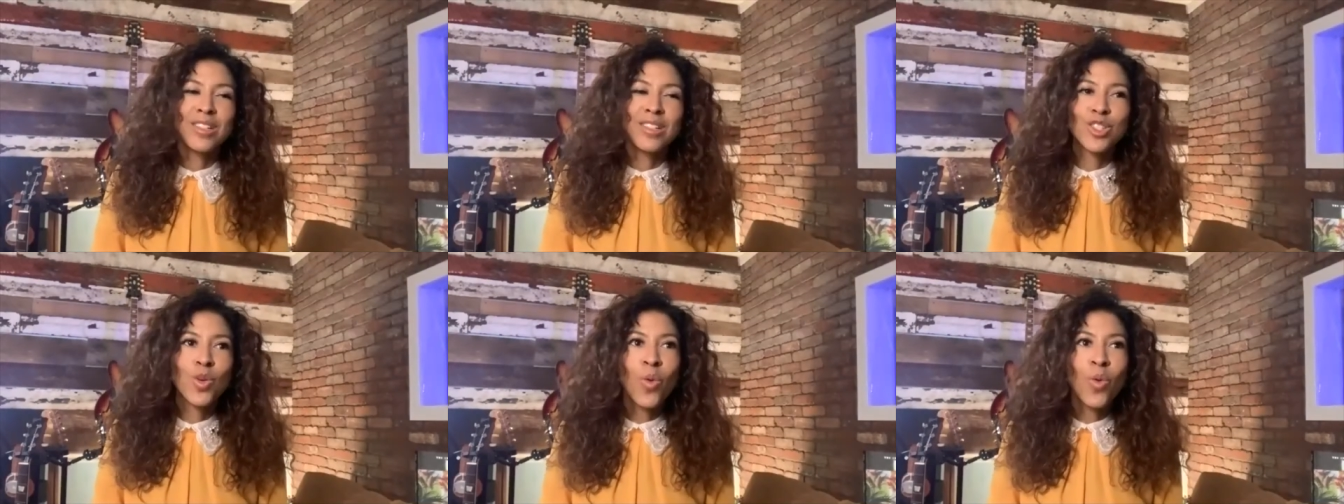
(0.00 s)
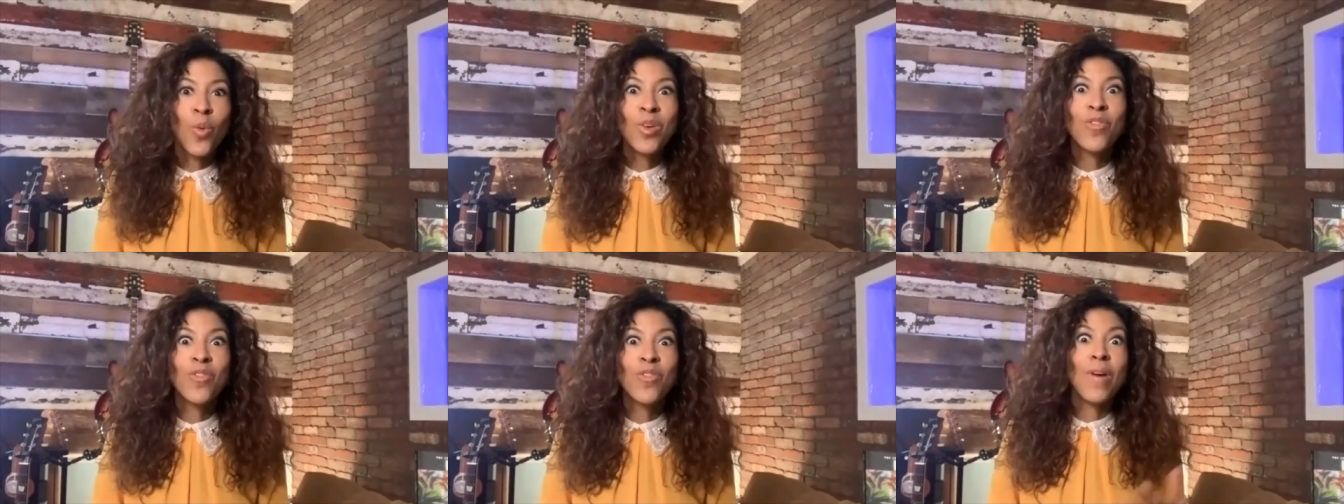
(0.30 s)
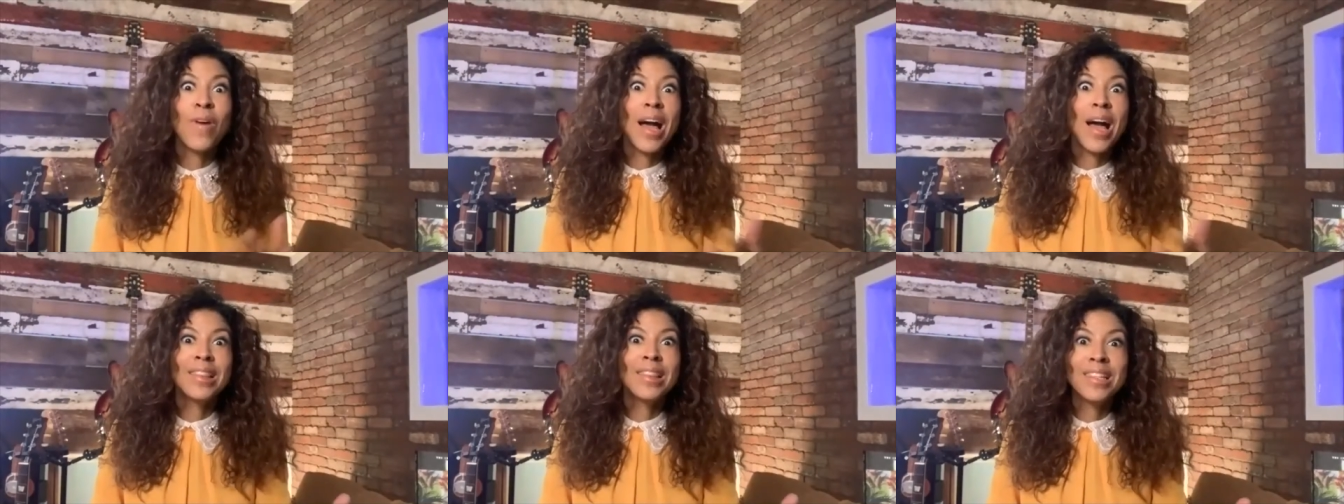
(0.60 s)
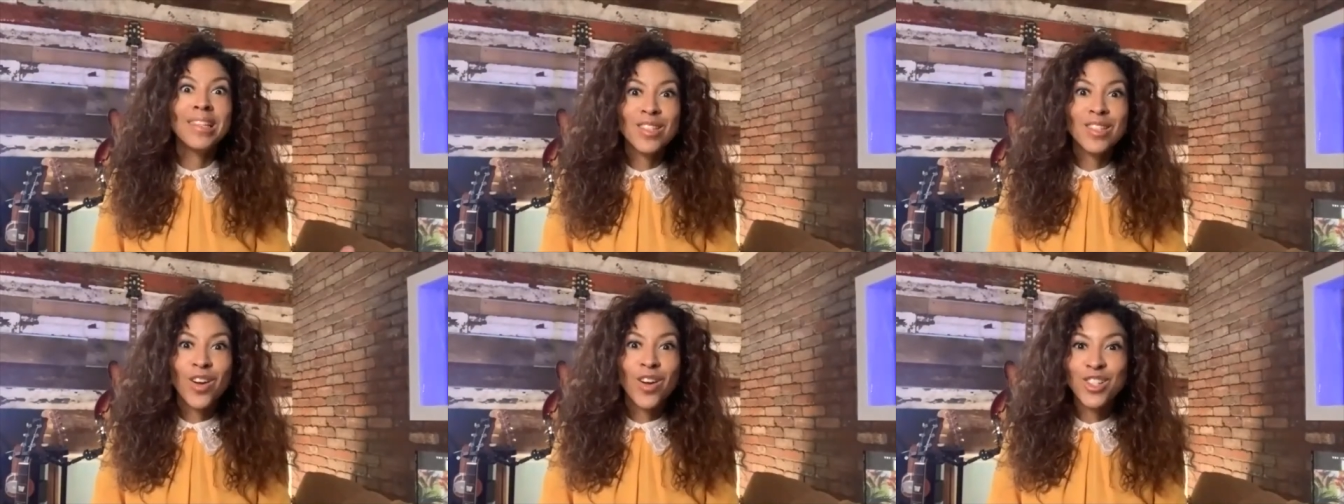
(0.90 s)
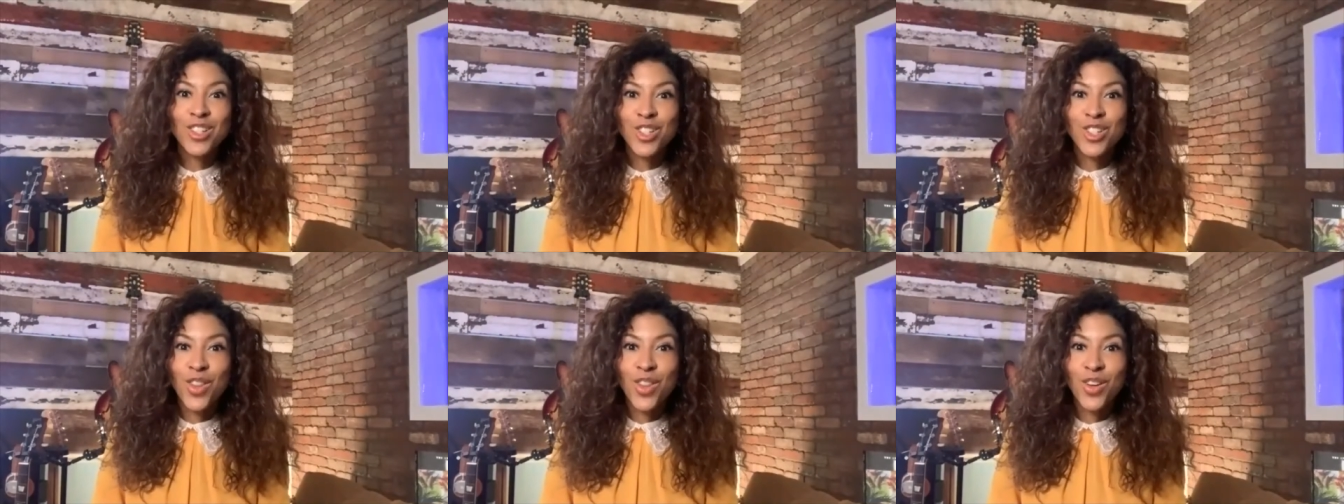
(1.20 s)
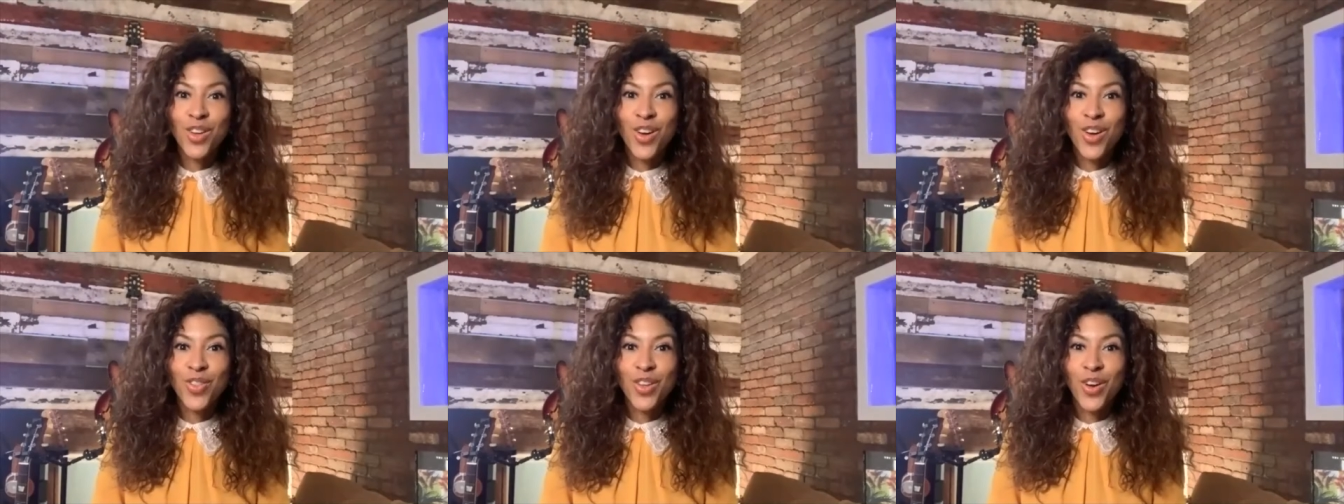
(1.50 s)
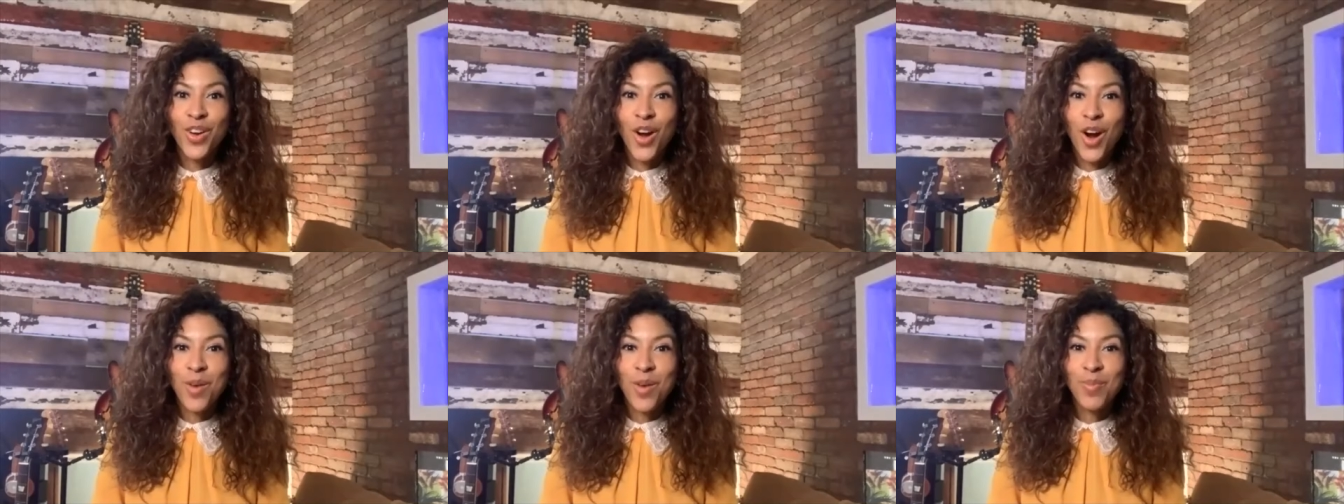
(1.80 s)
And so when we finally saw each other on the
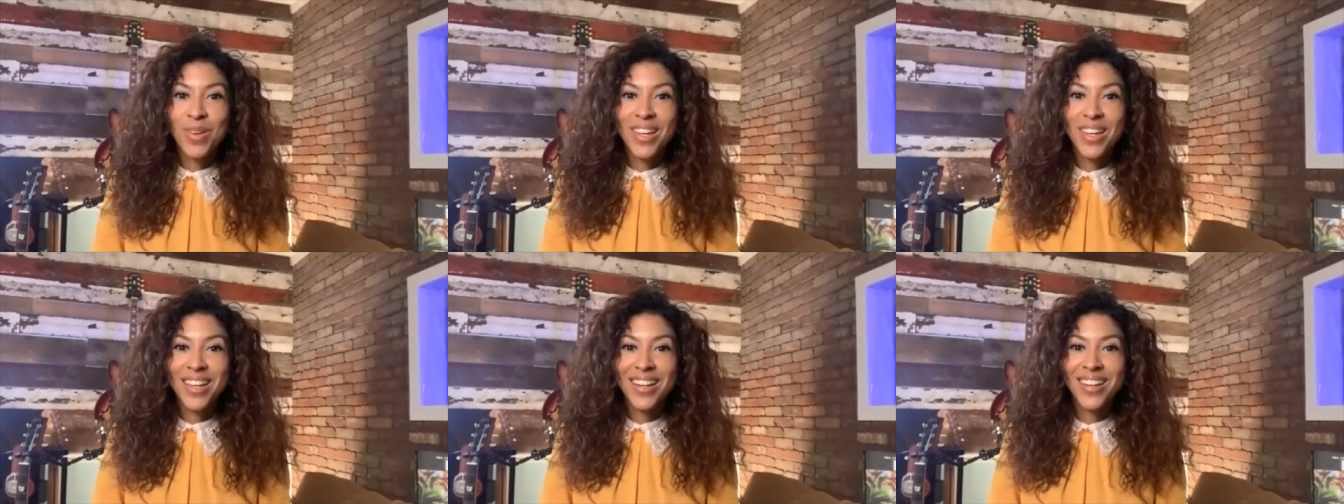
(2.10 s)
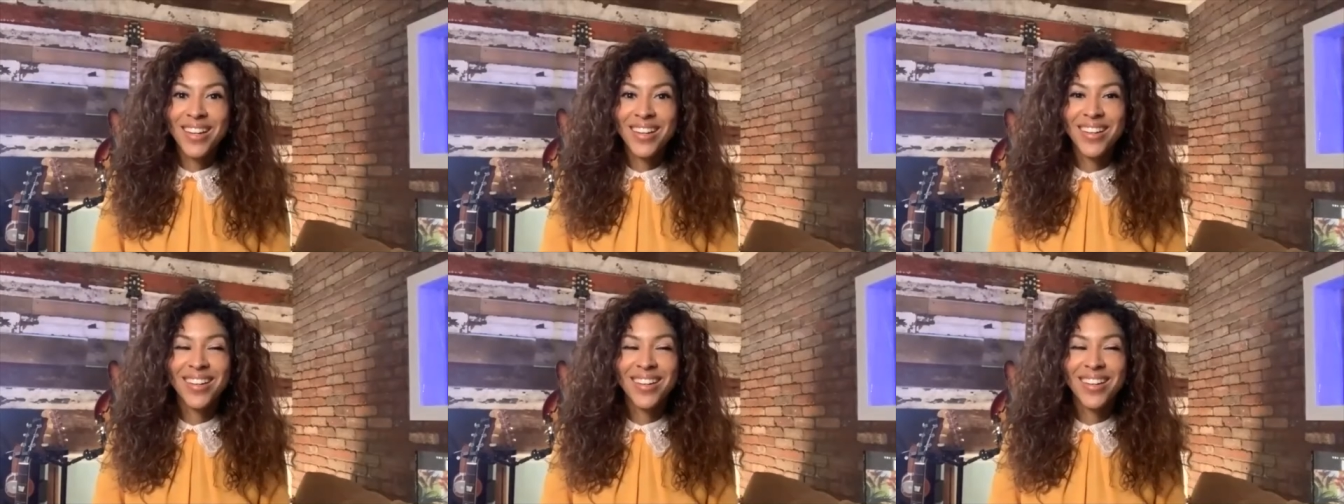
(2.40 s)
carpet,